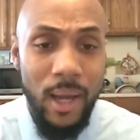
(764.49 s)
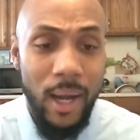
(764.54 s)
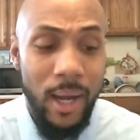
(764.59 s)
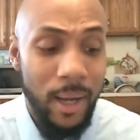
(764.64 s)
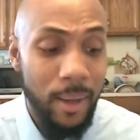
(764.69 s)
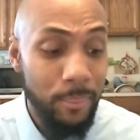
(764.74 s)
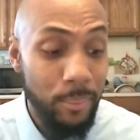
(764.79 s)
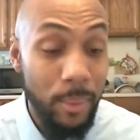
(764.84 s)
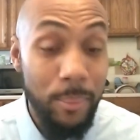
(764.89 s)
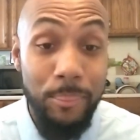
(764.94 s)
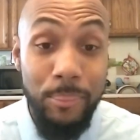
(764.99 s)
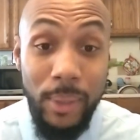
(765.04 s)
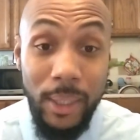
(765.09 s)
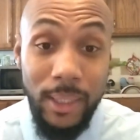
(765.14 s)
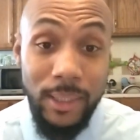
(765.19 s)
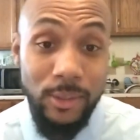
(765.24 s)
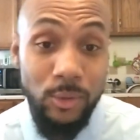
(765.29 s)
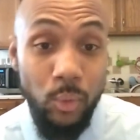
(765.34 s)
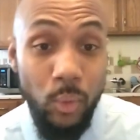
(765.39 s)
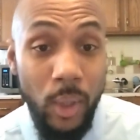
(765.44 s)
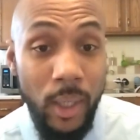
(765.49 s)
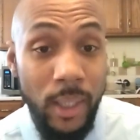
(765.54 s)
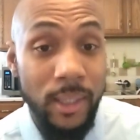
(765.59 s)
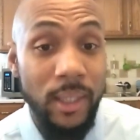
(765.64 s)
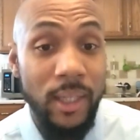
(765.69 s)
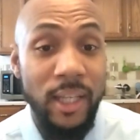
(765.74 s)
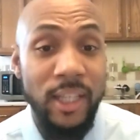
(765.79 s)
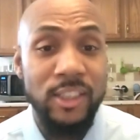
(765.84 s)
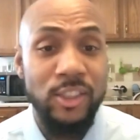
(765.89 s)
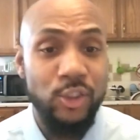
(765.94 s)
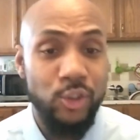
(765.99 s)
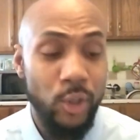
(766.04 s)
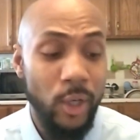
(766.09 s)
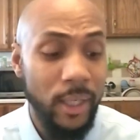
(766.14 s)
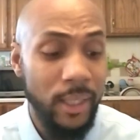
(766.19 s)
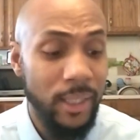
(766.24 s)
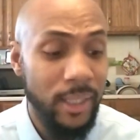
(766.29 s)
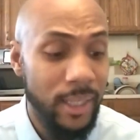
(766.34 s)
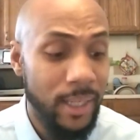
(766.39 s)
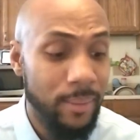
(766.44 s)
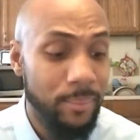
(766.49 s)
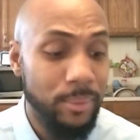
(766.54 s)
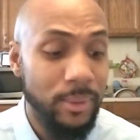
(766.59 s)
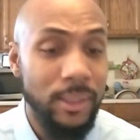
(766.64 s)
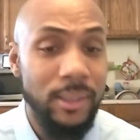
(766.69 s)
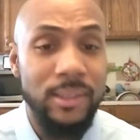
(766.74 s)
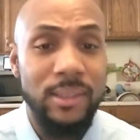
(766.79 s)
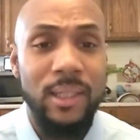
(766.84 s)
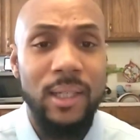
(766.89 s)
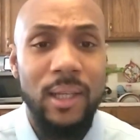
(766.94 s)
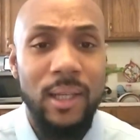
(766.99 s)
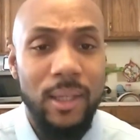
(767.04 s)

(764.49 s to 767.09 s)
But biggest one is trucking companies.